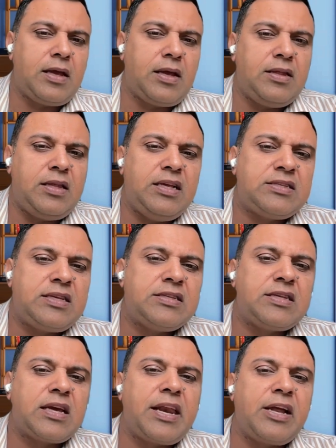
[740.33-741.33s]
this
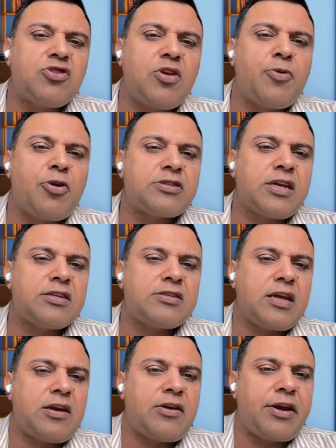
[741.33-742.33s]
is a gradual
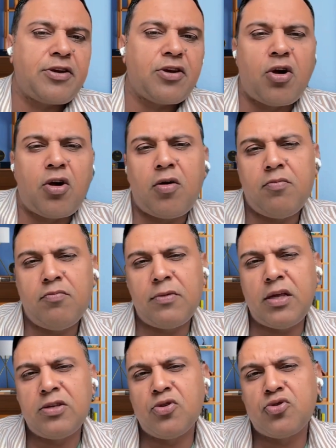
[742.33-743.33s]
process, and right now
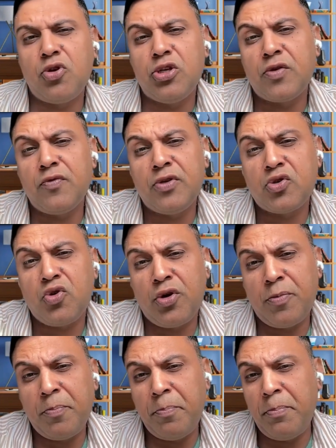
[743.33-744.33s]
there's no solution which
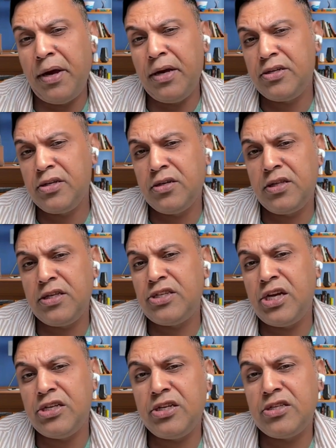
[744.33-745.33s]
could measure the
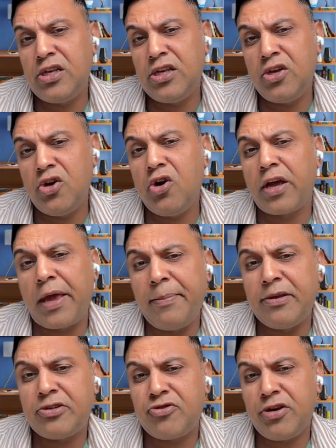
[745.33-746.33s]
changes in your
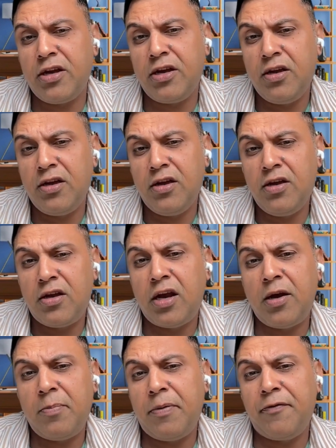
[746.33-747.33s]
chemistry
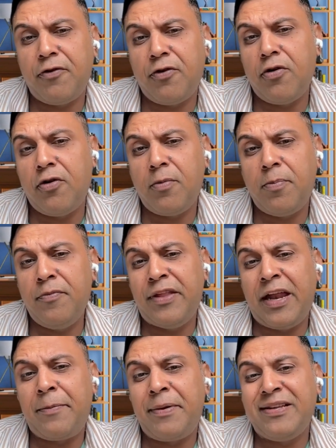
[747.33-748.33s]
right before
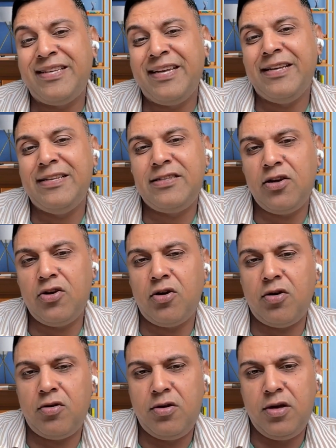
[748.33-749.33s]
that precedes
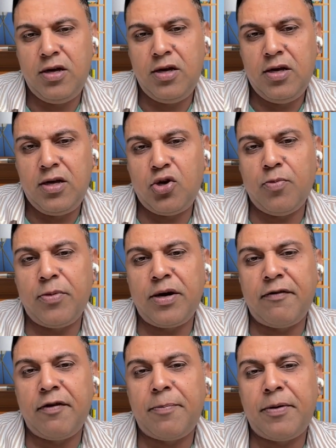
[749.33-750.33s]
your tumor
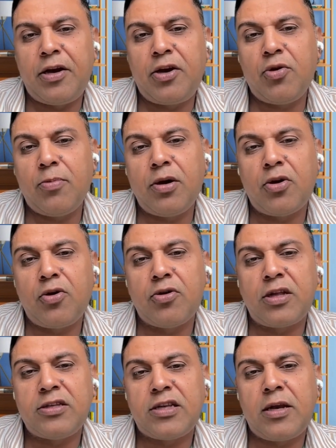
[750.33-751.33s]
development and tumor
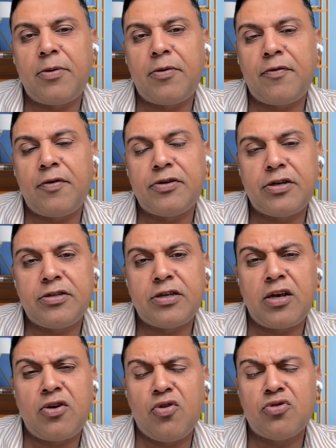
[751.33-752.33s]
growth and cell proliferation,
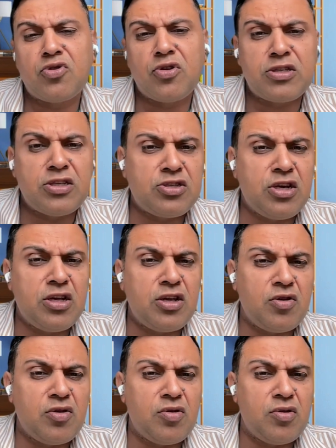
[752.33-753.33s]
cell growth. So
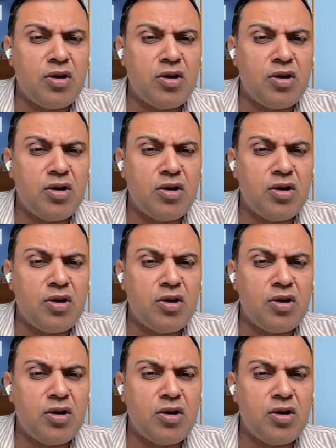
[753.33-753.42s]
essentially,